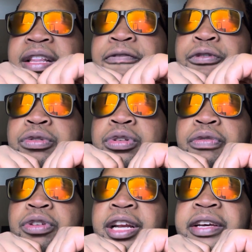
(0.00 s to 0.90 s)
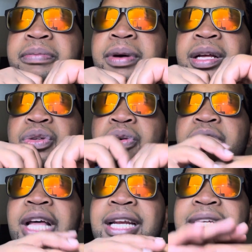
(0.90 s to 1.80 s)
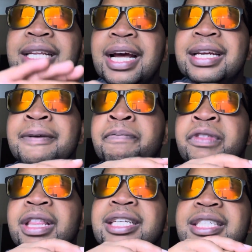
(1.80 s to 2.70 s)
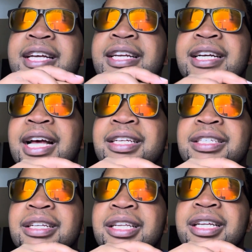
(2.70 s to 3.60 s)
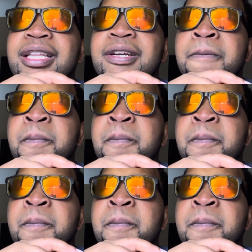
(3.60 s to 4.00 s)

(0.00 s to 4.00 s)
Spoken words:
fruits of your labor. So that is the encouraging thing, that